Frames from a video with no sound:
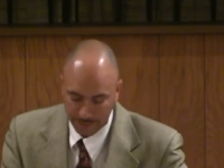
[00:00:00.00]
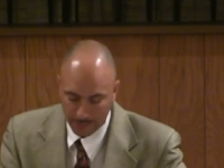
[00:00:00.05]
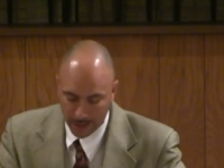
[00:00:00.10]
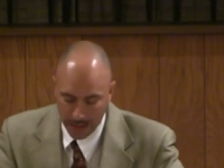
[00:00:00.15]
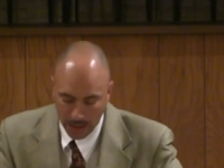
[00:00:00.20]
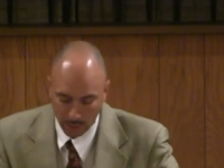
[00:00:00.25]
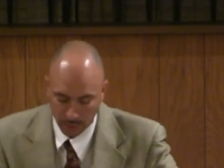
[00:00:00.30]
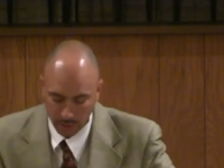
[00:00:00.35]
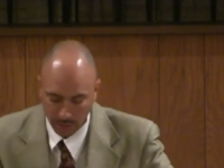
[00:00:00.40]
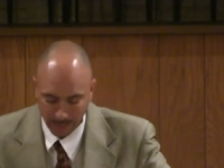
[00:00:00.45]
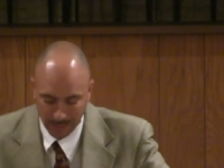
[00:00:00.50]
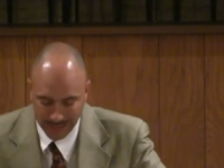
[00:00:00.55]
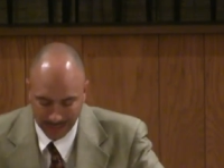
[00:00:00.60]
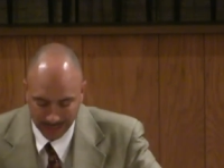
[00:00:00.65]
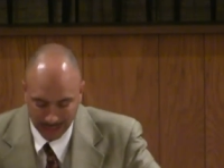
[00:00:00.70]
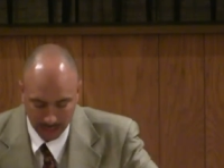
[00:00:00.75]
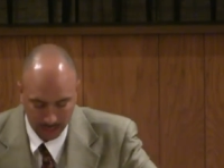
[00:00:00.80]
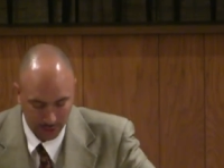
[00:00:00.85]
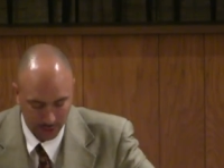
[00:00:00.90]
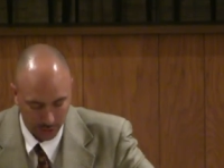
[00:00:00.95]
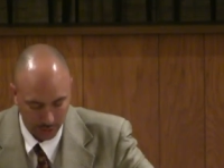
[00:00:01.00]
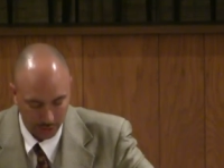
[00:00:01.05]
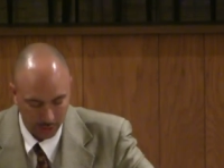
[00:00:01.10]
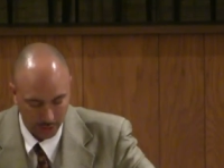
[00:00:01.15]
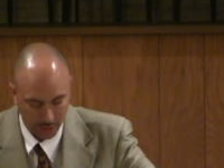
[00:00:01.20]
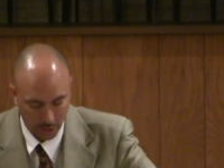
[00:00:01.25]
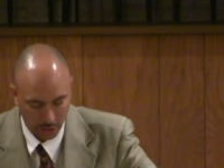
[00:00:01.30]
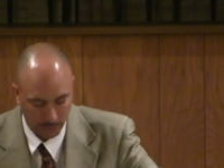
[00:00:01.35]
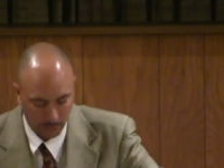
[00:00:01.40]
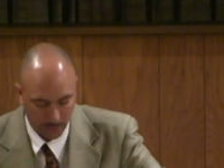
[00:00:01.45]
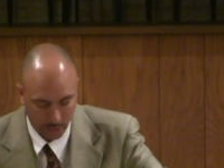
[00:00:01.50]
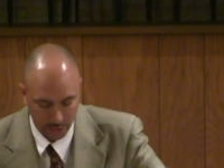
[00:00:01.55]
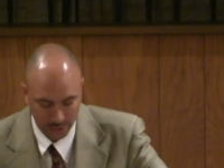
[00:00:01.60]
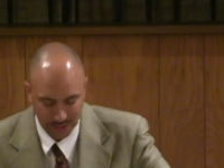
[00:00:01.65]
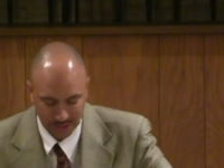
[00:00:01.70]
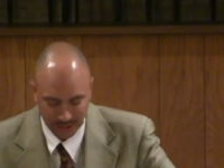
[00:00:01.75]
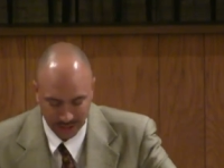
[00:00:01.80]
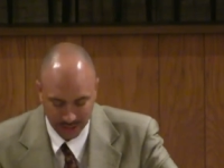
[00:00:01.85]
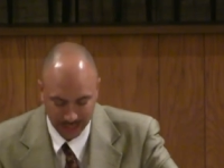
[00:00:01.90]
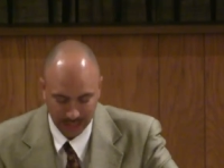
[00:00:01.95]
power to make him shoot another
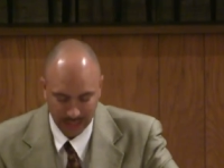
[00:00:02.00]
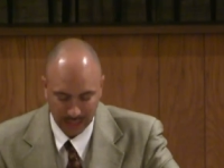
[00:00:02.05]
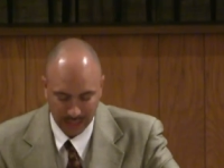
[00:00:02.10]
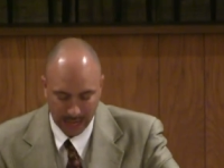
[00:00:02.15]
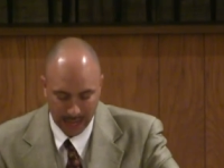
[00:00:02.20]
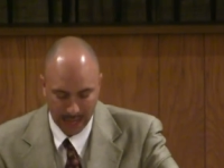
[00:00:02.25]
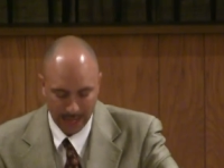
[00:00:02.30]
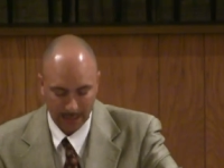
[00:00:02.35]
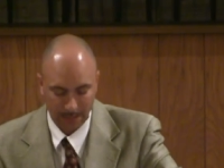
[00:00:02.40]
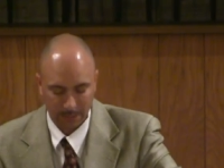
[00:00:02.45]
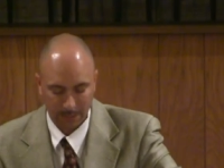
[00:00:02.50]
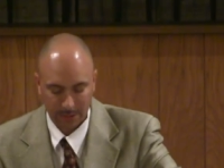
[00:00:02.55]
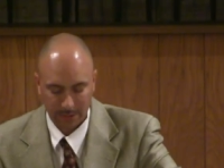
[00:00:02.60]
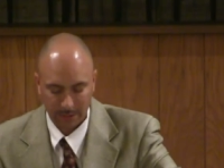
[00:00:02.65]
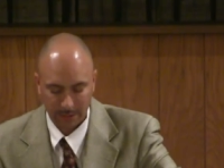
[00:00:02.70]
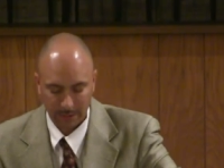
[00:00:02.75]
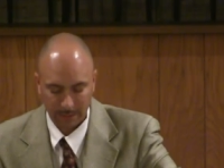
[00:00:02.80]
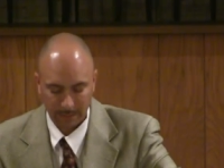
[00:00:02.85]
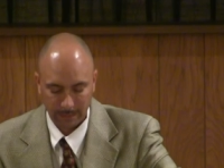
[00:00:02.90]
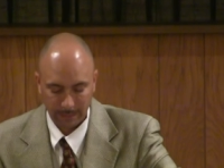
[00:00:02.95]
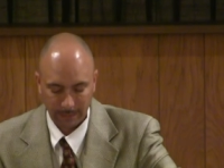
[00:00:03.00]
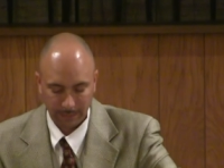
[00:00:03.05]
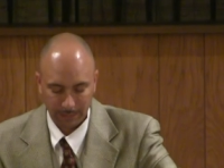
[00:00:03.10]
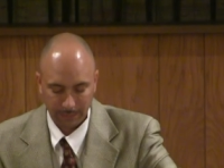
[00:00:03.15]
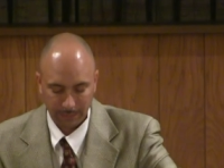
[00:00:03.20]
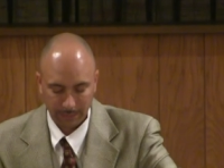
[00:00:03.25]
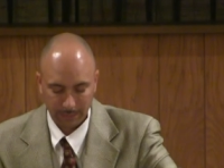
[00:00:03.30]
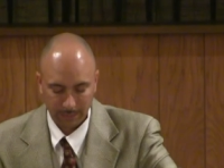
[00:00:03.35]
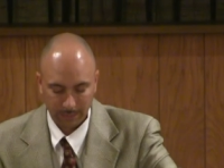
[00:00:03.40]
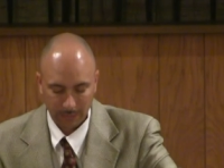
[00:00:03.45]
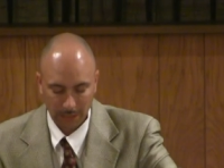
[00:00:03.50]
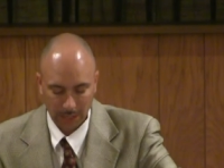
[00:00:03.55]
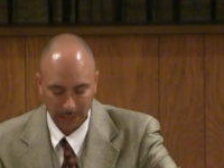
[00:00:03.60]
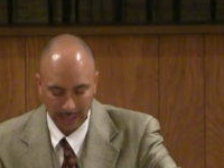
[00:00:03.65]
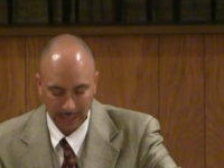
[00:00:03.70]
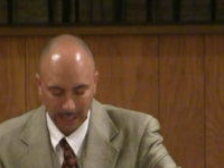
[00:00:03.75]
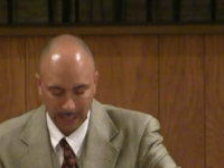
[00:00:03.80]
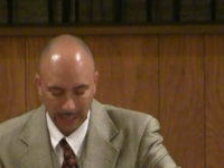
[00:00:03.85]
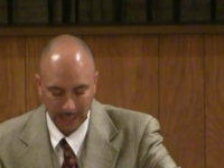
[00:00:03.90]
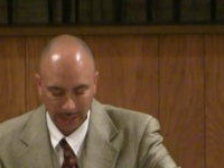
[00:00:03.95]
person six times? Now,
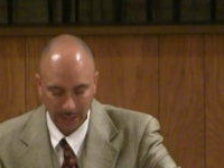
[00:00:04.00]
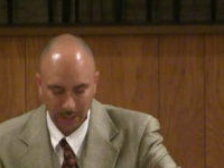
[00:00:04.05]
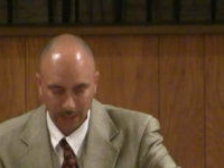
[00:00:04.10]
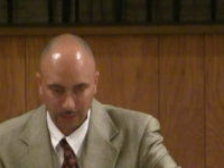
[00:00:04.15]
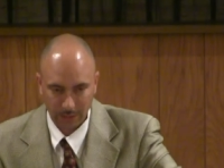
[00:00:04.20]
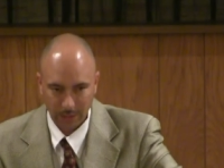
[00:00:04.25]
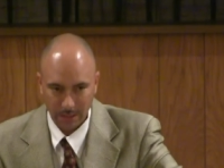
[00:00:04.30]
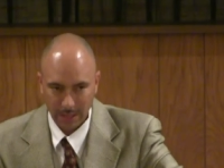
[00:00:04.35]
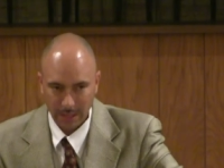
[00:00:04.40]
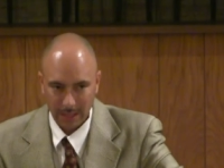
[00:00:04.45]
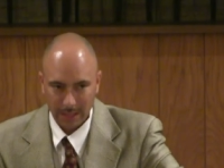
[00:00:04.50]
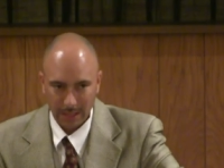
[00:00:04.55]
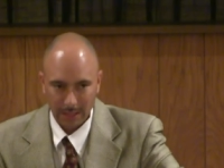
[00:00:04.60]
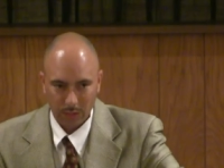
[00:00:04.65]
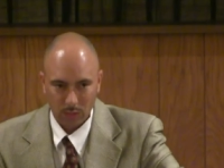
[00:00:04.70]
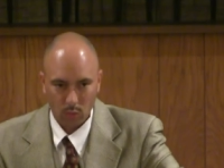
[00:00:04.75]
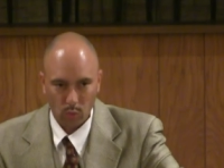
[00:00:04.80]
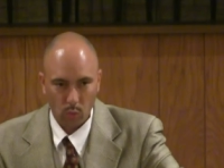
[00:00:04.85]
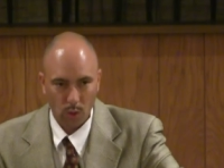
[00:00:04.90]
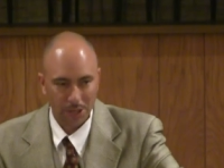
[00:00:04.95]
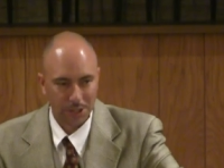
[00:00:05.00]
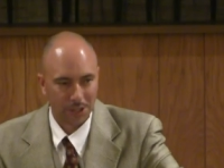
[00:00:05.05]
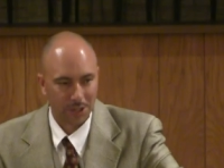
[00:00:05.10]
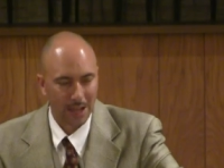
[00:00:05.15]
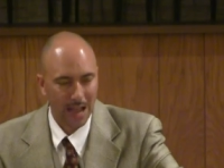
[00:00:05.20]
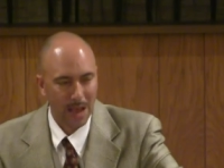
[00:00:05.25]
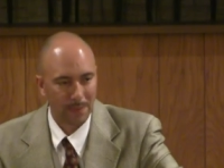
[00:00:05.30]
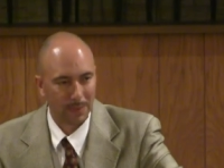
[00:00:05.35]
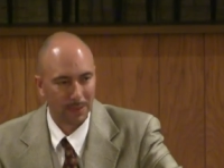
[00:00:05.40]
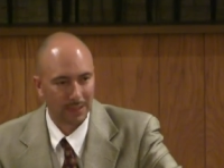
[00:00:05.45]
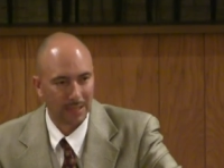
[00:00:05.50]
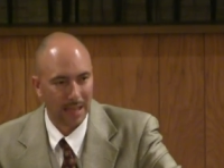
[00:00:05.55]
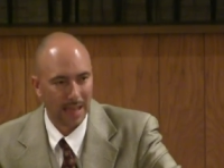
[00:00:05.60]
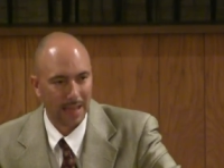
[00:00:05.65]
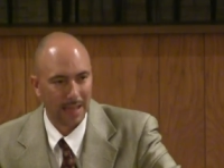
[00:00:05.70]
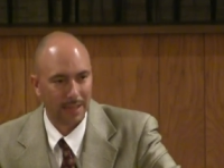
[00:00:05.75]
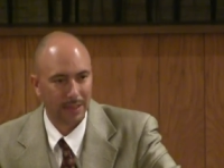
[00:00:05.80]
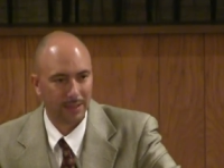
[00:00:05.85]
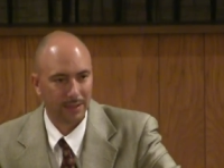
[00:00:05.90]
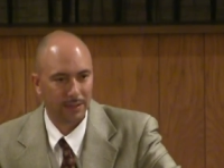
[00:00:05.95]
again, he just whets your
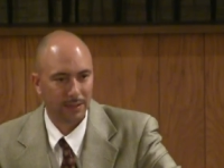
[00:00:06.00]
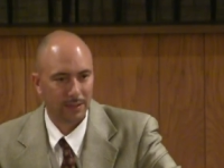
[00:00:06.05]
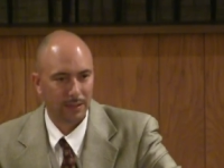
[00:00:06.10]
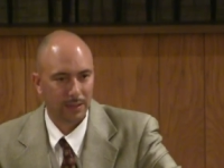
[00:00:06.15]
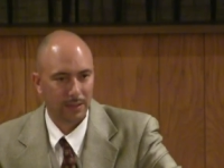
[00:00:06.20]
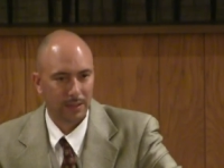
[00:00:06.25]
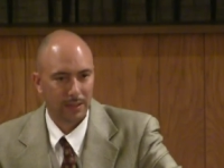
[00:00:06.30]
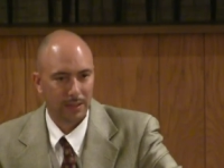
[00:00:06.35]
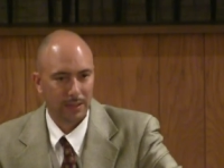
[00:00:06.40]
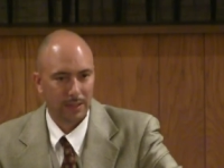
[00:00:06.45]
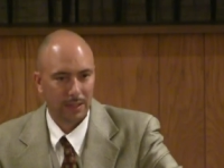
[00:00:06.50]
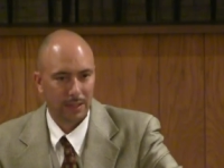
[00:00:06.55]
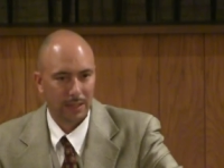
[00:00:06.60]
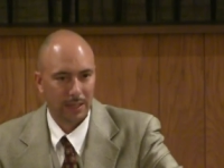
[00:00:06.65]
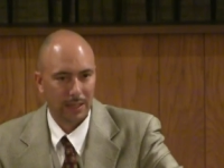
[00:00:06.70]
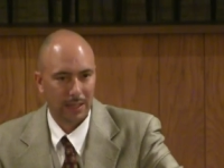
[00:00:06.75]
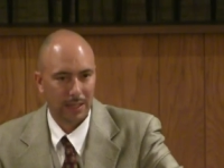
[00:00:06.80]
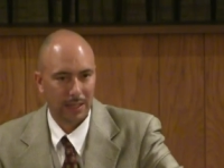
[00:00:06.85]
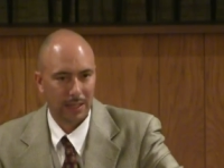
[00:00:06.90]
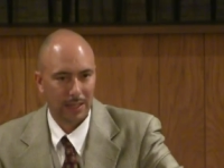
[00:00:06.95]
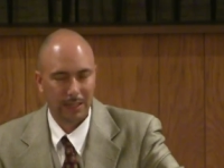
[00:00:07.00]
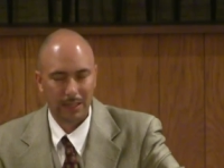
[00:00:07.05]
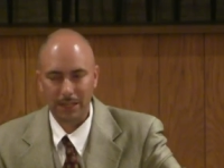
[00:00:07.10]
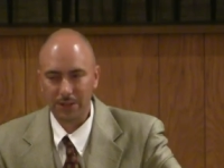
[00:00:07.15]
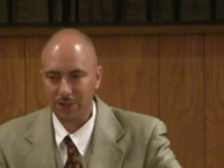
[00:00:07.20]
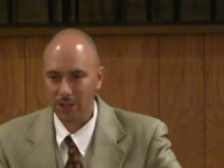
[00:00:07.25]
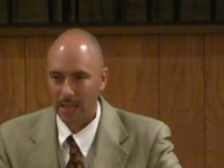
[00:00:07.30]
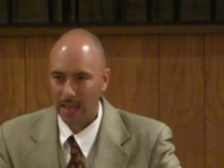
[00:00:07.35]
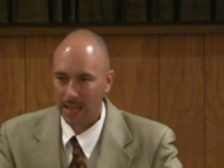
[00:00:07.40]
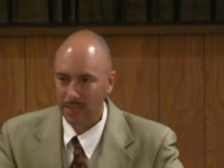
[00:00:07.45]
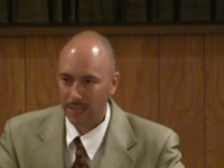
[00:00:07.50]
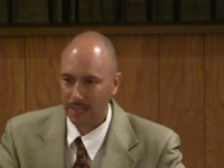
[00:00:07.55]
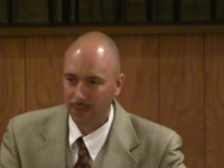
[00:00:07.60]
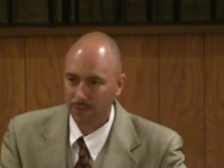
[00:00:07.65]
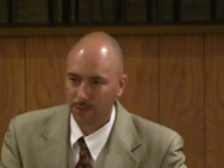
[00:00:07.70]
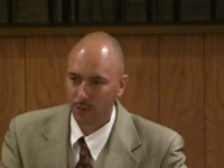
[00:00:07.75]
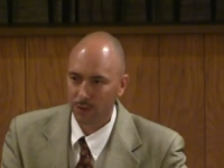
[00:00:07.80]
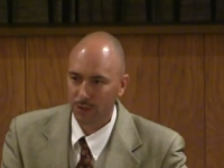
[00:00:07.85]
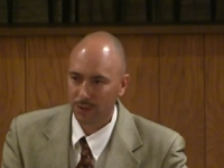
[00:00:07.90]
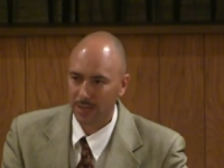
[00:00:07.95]
appetite and then leaves you hanging
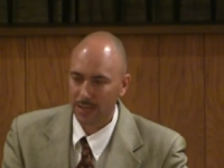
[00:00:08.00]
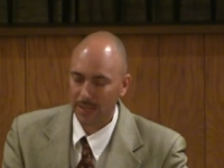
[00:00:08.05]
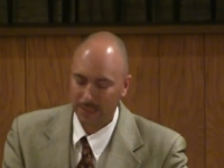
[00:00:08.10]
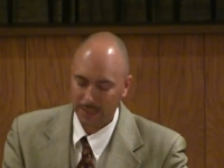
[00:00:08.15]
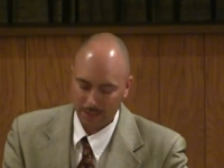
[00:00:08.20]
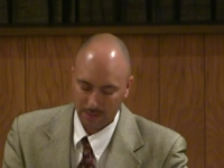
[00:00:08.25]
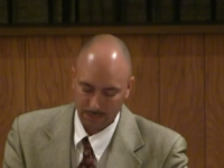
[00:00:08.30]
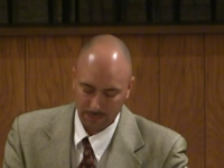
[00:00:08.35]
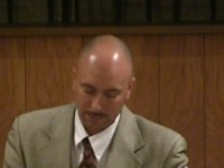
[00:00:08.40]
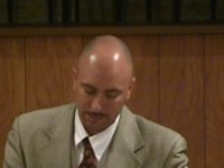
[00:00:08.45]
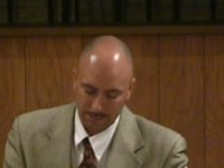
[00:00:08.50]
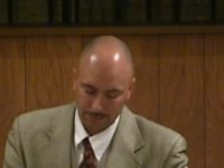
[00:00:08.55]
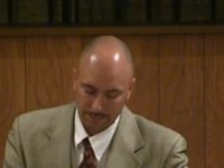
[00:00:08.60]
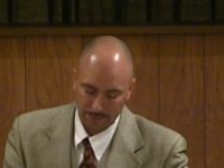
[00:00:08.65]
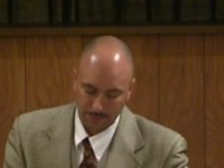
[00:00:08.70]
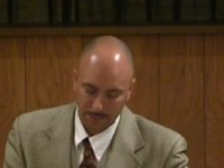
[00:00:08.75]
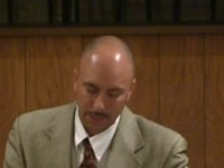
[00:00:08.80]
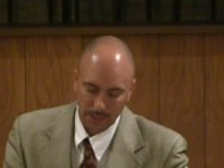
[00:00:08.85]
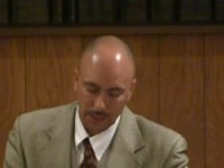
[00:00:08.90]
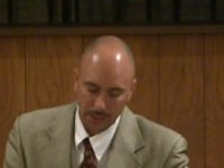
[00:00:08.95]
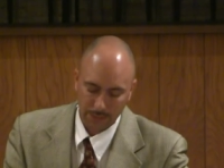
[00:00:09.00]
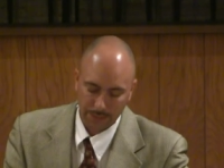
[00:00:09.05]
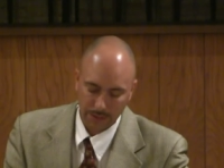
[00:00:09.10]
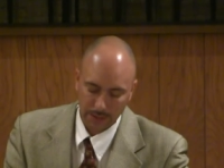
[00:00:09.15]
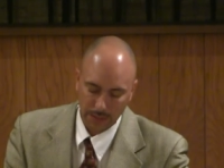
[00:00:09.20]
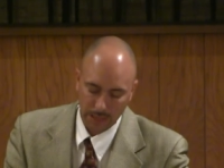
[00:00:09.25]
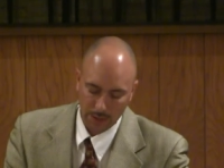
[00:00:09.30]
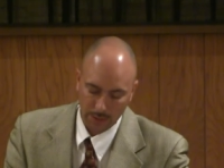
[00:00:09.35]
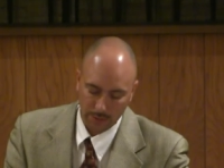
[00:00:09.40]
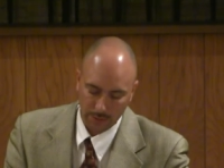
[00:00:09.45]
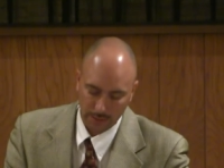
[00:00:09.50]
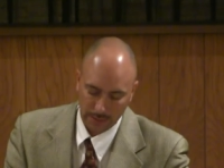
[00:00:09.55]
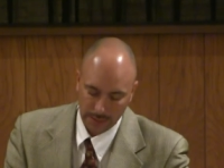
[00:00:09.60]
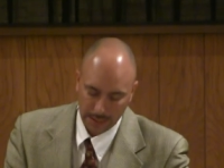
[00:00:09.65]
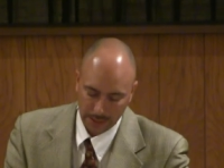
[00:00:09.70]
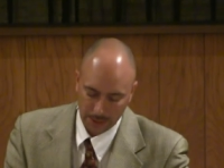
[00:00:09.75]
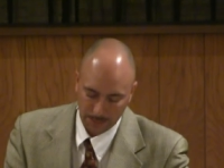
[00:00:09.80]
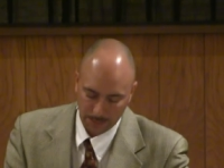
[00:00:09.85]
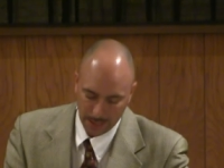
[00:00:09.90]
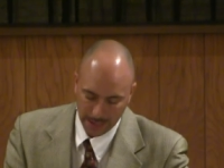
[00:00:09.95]
for a second. But if you go to the
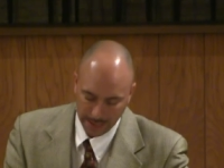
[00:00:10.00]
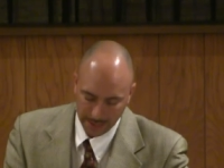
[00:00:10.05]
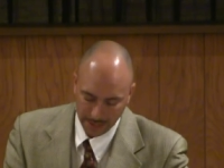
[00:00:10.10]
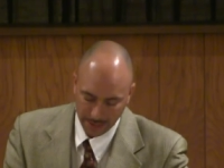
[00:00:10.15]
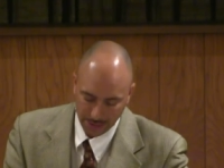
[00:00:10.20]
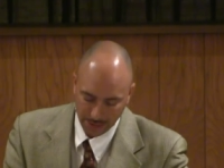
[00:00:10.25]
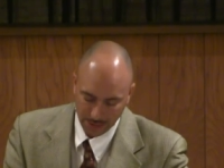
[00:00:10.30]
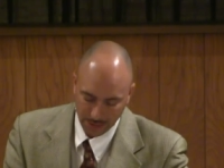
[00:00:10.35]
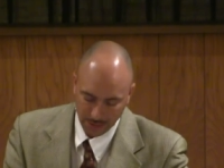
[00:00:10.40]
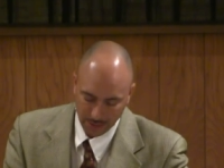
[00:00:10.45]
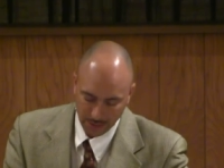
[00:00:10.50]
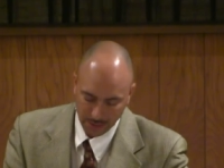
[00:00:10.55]
next page,